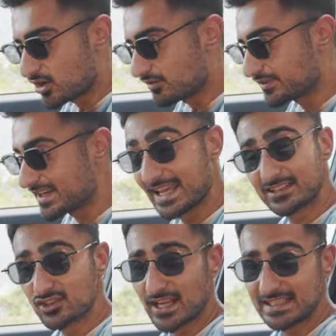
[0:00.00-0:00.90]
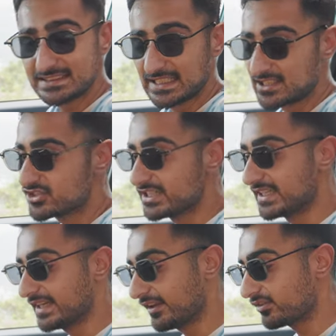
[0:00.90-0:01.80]
of the Nexon i C N
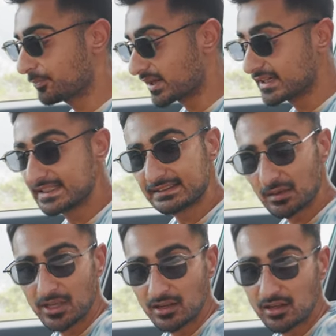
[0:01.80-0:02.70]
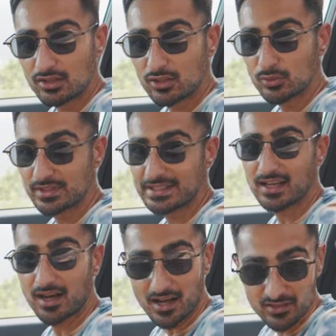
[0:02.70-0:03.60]
G is pretty similar to the
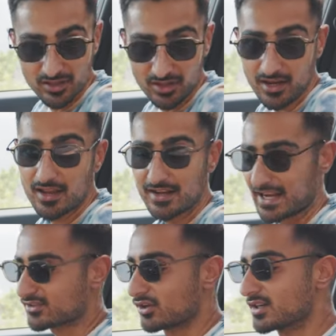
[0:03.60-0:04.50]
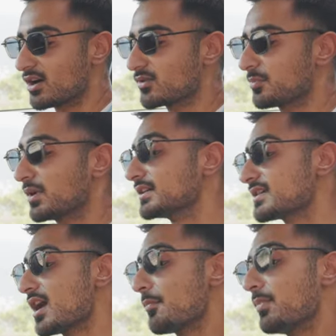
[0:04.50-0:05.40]
other Nexon counterparts,
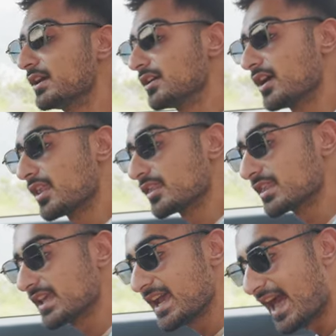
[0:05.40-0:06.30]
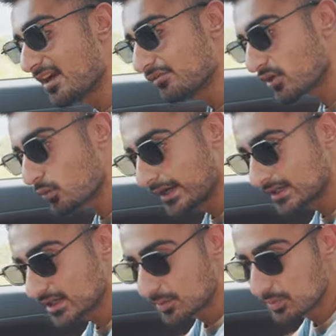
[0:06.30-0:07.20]
but they have quite
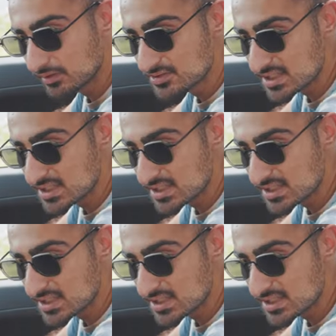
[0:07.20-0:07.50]
a couple of